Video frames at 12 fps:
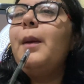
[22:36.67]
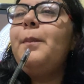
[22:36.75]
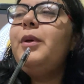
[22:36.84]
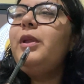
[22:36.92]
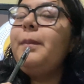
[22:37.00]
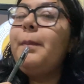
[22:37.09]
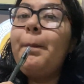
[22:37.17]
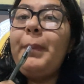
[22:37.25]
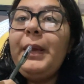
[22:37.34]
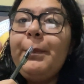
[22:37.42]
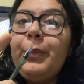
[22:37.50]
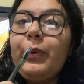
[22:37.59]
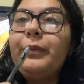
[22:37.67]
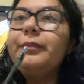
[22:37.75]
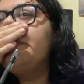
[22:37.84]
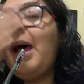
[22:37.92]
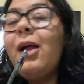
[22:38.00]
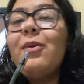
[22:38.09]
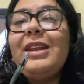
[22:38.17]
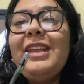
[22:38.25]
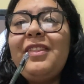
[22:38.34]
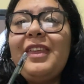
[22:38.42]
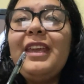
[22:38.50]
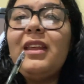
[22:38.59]
But people are
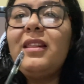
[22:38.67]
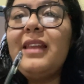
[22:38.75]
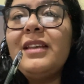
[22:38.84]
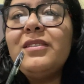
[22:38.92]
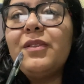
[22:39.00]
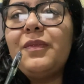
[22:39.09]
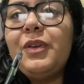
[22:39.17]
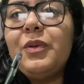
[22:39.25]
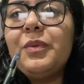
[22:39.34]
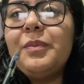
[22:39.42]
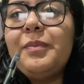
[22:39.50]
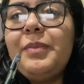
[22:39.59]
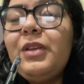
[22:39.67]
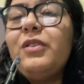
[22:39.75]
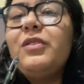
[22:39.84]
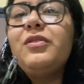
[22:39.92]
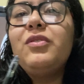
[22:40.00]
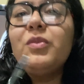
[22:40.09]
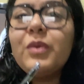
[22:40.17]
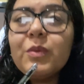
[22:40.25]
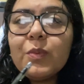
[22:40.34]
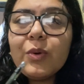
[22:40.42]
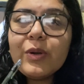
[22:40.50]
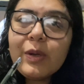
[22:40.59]
really thinking less of you because you were
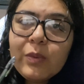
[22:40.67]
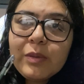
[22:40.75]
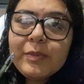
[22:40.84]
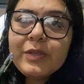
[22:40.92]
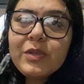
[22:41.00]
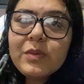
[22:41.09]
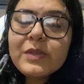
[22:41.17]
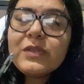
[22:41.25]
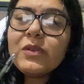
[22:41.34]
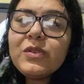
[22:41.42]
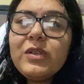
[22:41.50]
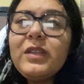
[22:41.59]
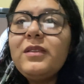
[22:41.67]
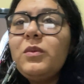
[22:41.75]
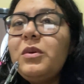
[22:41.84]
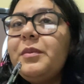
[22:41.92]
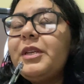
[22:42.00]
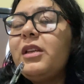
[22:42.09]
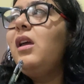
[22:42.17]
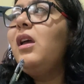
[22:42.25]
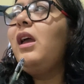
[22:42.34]
born a woman. You were socialized a woman.